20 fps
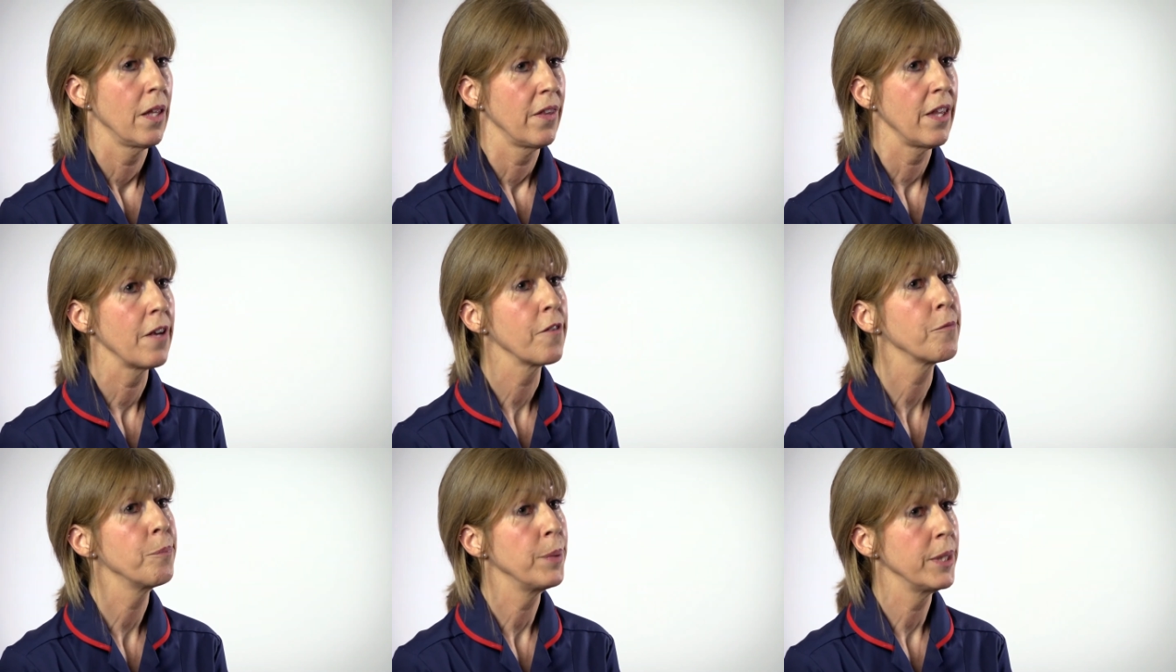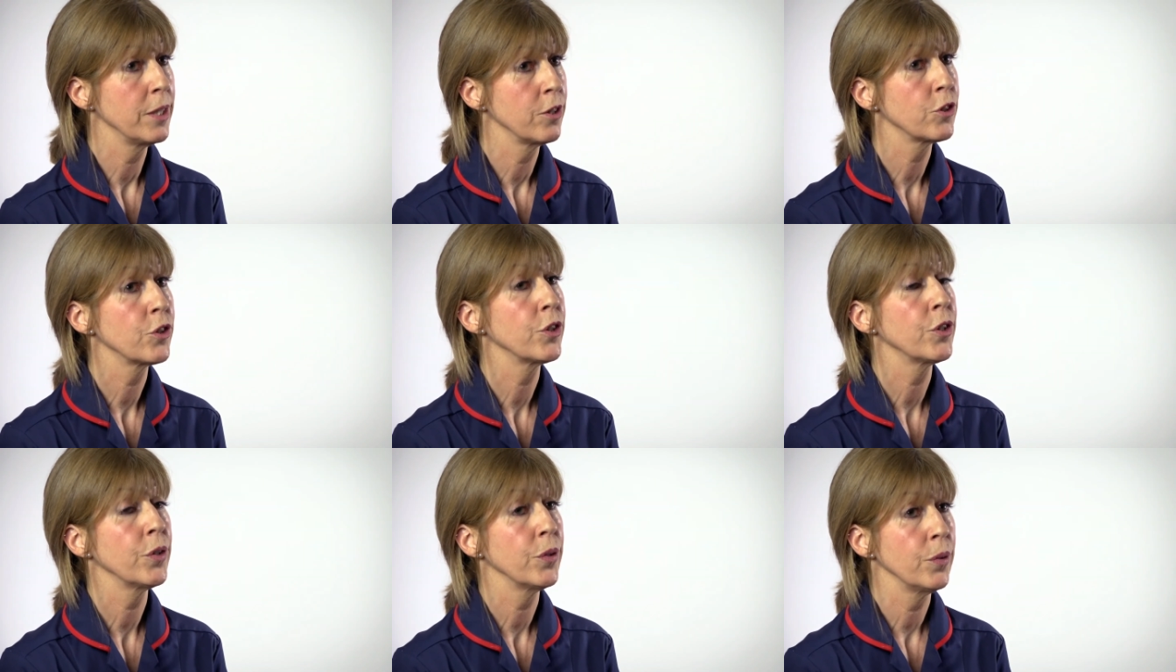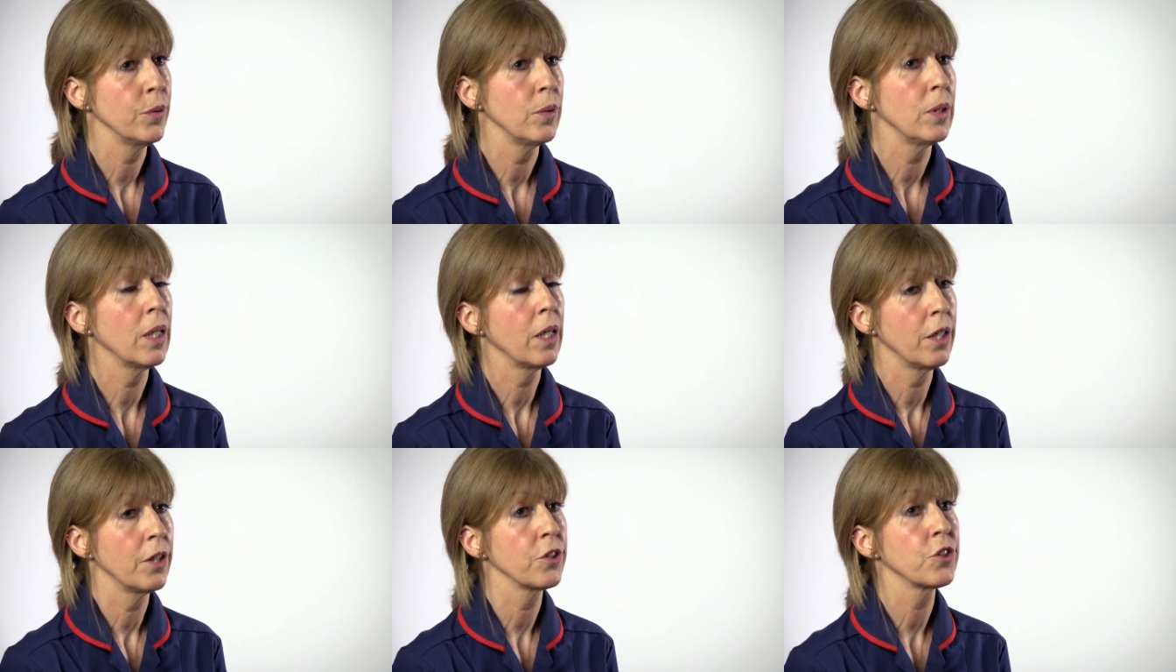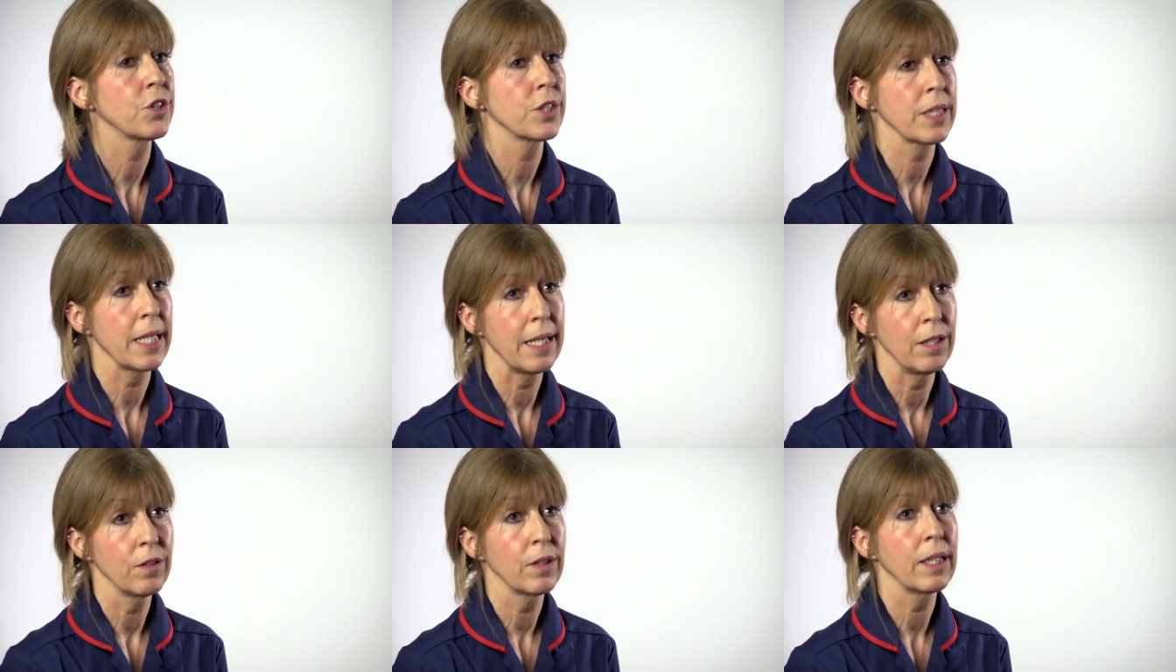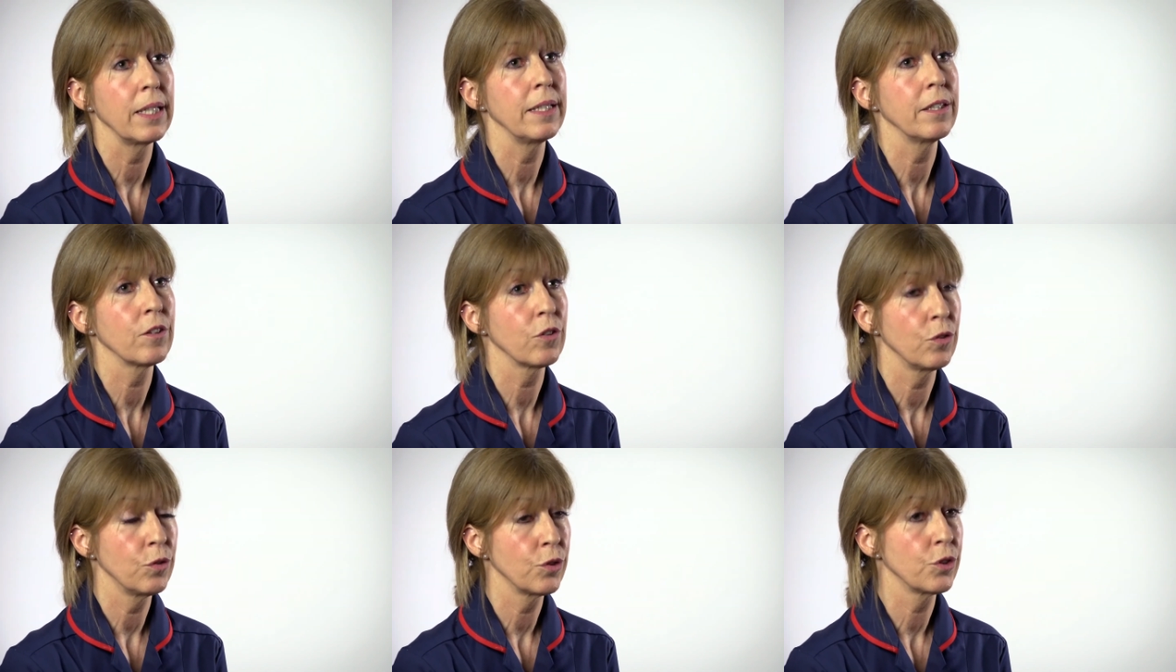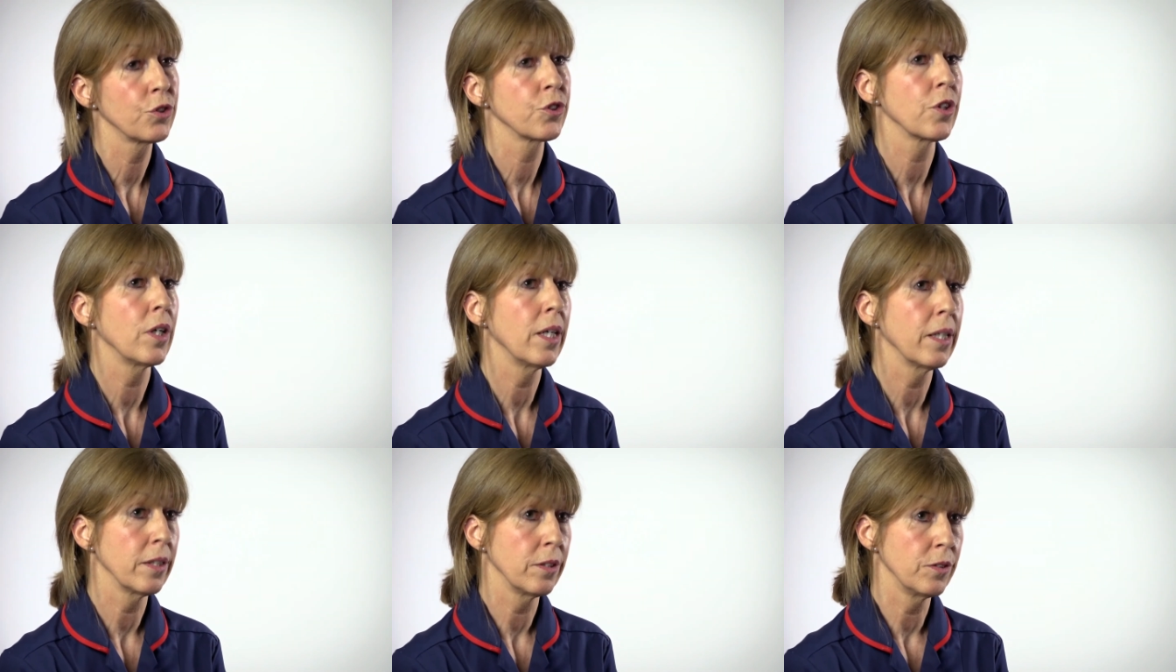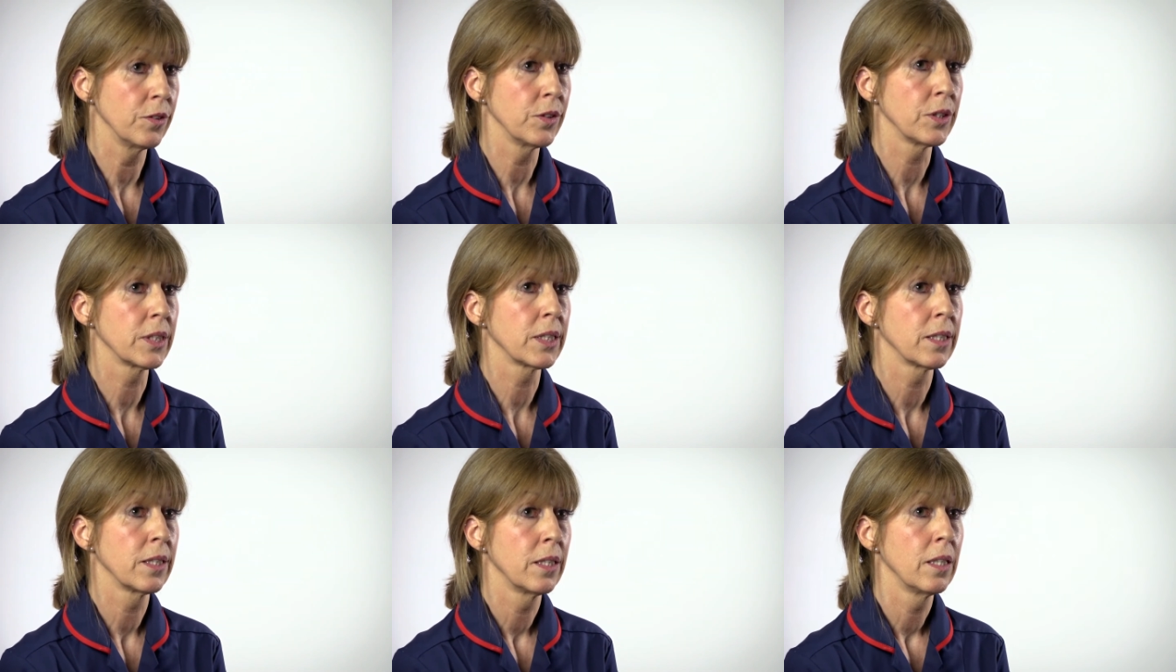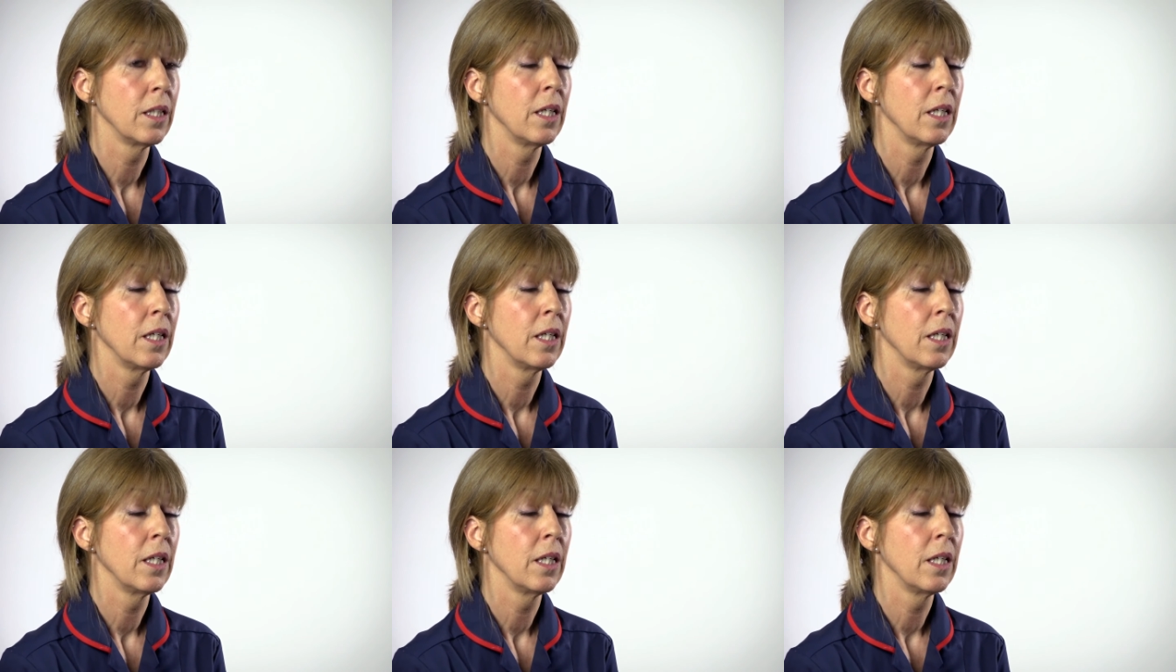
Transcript: There have been two large scale clinical trials,